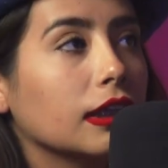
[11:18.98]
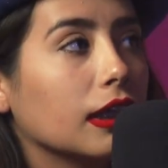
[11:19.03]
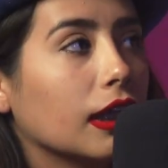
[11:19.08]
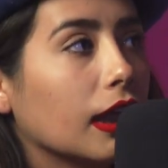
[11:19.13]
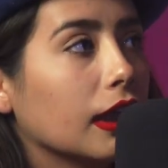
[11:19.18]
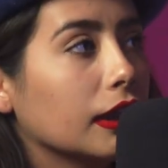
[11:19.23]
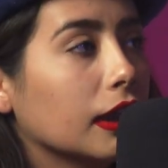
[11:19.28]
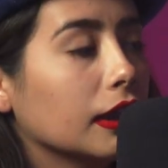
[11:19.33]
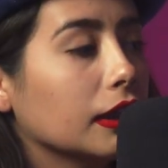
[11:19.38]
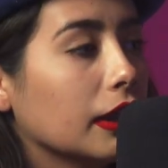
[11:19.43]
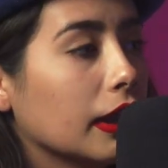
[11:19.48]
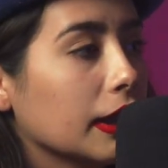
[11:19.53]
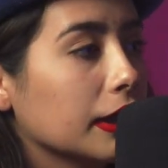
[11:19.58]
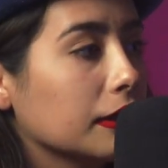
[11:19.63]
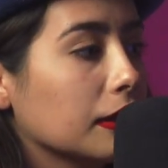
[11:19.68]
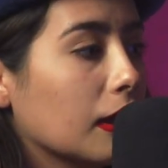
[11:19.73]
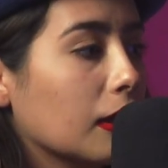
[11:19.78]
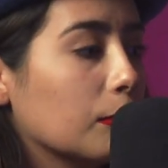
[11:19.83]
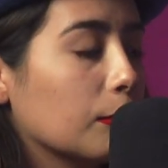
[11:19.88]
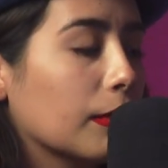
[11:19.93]
And I
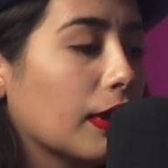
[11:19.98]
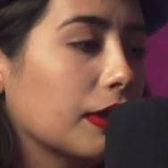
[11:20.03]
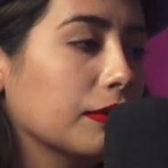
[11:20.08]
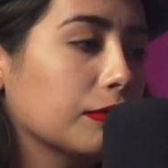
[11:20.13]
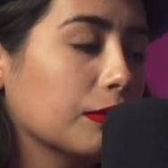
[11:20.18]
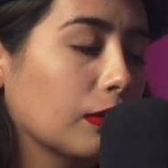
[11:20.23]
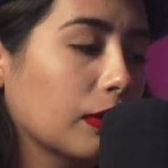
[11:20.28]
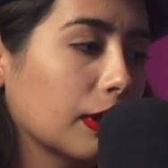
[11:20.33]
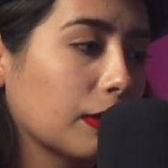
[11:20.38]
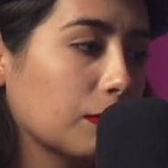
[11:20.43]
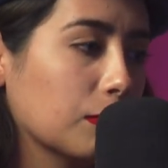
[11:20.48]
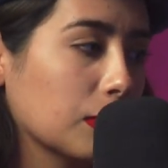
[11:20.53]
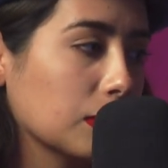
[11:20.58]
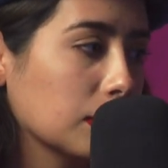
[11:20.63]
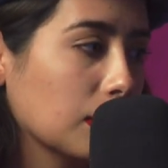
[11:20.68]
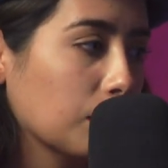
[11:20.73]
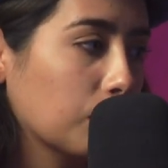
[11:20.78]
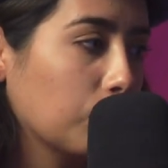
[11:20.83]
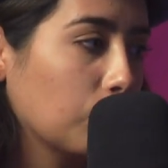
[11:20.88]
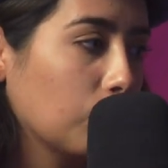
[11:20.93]
like that. But I feel like, for
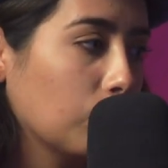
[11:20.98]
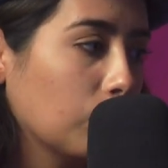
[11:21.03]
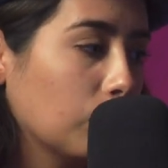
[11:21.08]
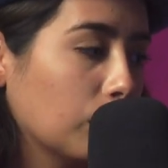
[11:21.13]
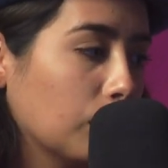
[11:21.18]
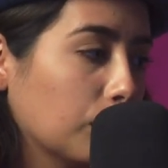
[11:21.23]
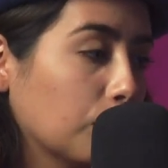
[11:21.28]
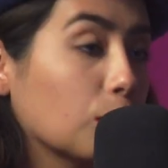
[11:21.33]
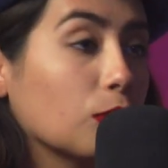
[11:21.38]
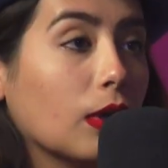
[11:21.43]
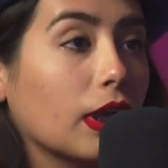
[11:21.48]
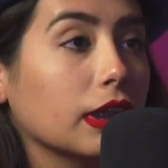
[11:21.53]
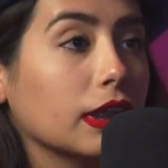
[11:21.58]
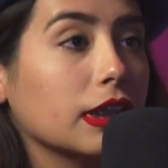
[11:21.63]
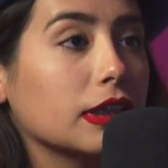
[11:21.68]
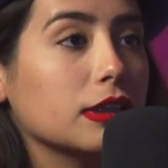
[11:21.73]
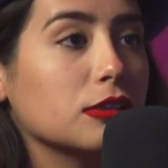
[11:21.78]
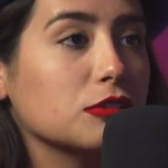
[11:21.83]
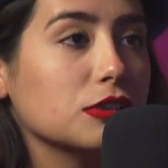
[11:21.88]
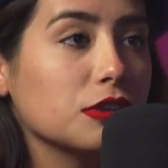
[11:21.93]
example, you're right.
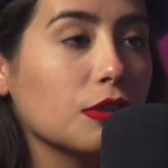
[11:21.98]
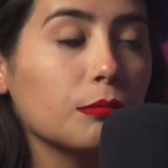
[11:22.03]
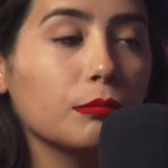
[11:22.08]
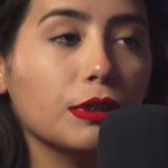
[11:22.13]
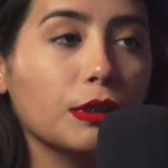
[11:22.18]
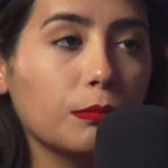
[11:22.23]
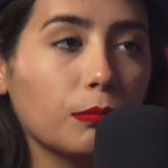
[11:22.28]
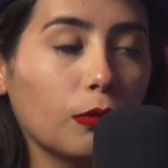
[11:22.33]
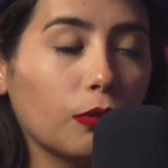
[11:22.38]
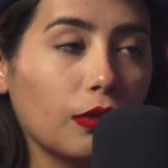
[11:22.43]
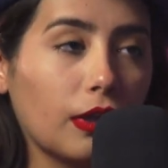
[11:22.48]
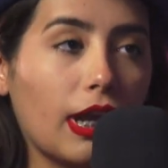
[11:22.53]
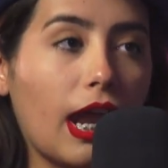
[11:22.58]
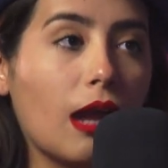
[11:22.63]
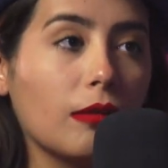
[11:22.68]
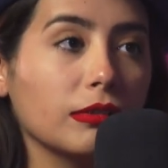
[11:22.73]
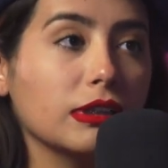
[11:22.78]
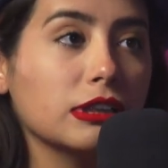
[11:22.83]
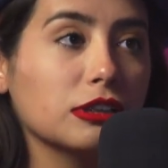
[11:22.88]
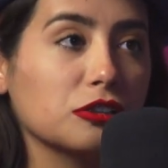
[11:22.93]
Like there's some people that
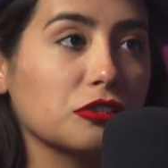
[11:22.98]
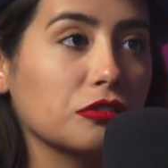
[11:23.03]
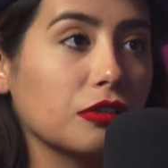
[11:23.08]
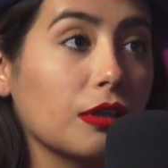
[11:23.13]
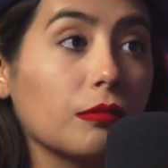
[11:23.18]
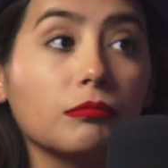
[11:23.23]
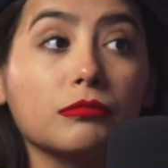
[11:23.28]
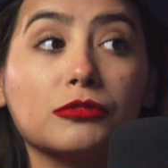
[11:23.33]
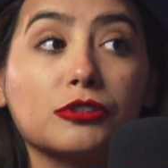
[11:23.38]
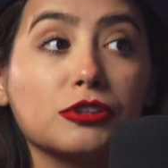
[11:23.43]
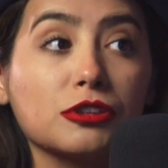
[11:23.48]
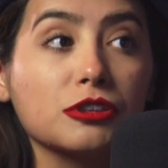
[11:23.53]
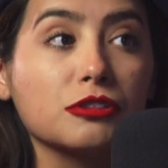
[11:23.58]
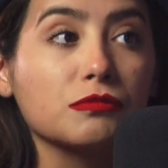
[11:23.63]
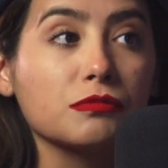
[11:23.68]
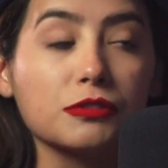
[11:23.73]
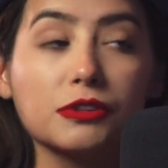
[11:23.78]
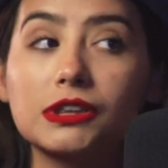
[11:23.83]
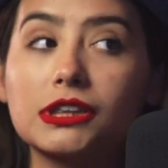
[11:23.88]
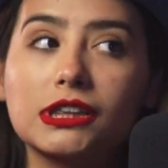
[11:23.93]
have Instagram
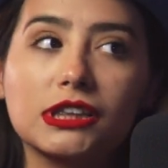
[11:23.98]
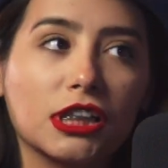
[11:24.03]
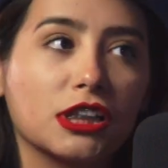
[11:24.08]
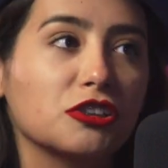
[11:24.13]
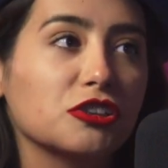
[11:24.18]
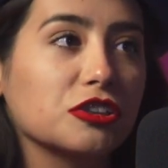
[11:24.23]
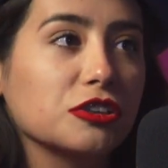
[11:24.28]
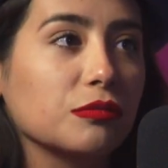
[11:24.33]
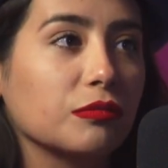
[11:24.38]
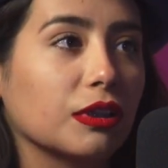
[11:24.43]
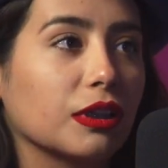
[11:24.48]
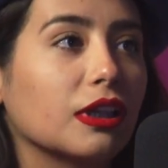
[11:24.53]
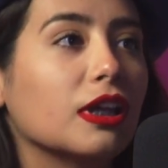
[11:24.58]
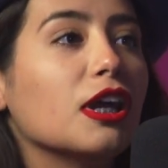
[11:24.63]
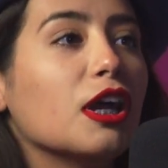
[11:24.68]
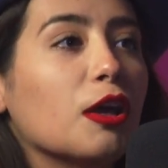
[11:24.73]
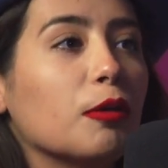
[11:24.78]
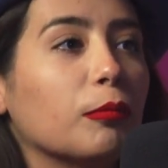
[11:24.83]
just for the intention of it.